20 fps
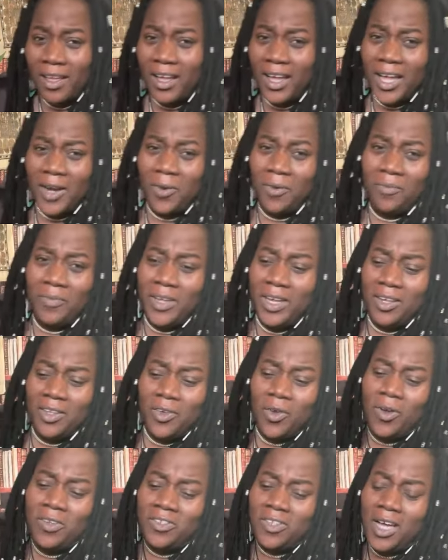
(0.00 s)
I don't feel
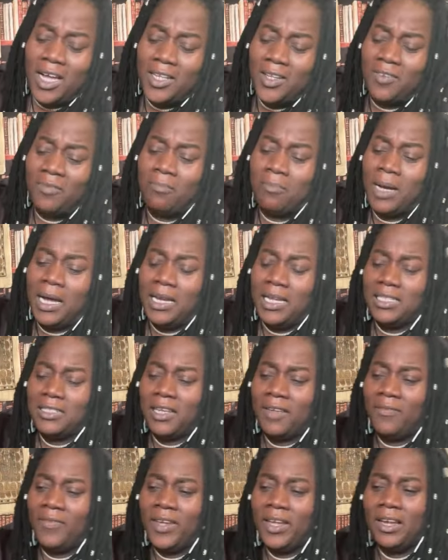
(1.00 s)
no sort of malice. I
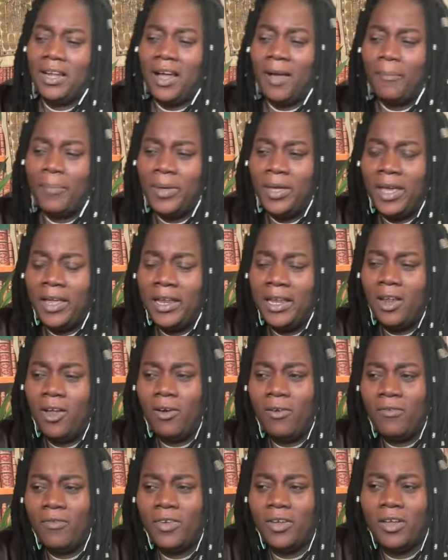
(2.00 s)
feel happy in
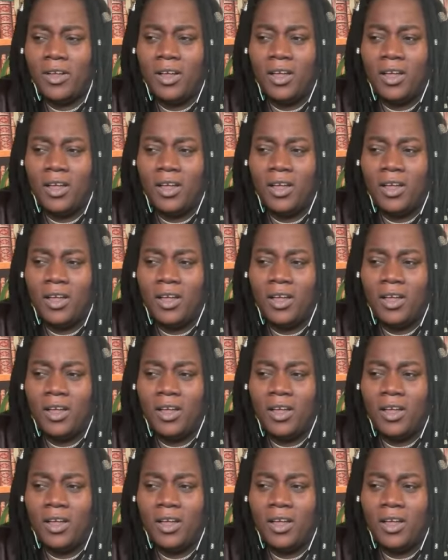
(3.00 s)
love.